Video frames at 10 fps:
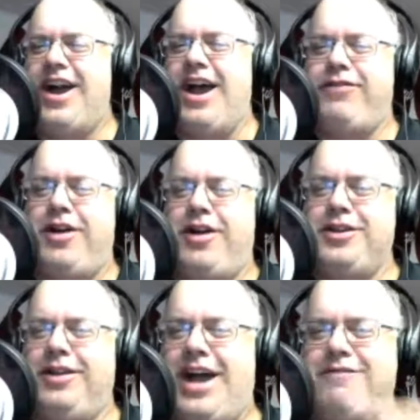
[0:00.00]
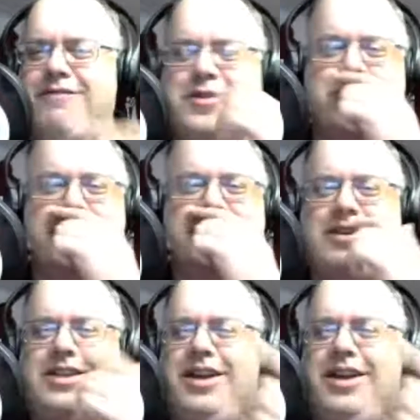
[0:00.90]
All right, for all you live viewers
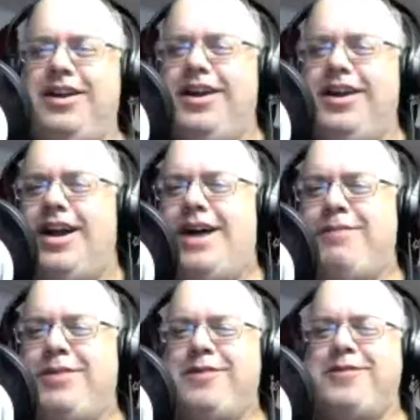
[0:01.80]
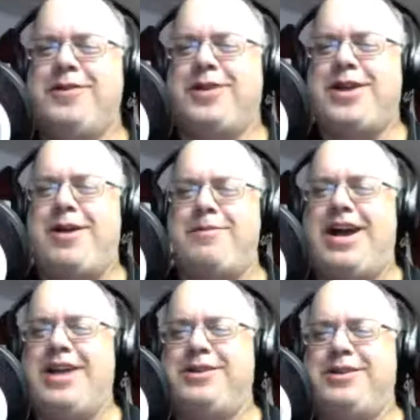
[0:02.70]
out there, I'm interviewing a couple of my
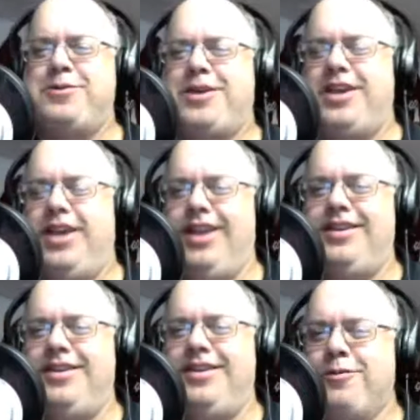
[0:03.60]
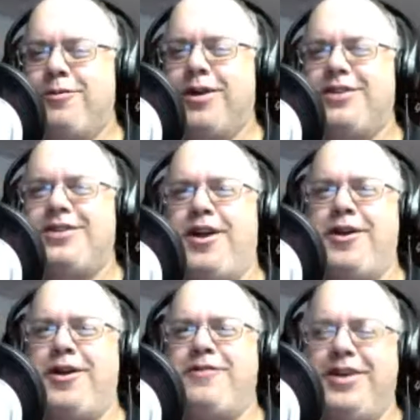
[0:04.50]
high school kids. We're going to
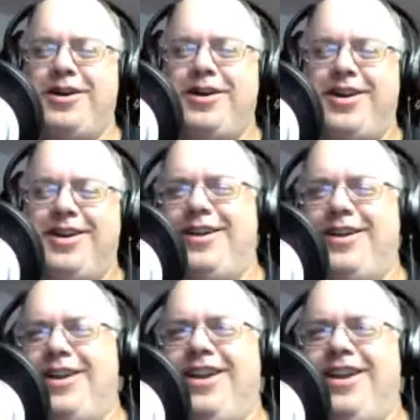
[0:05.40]
start over here on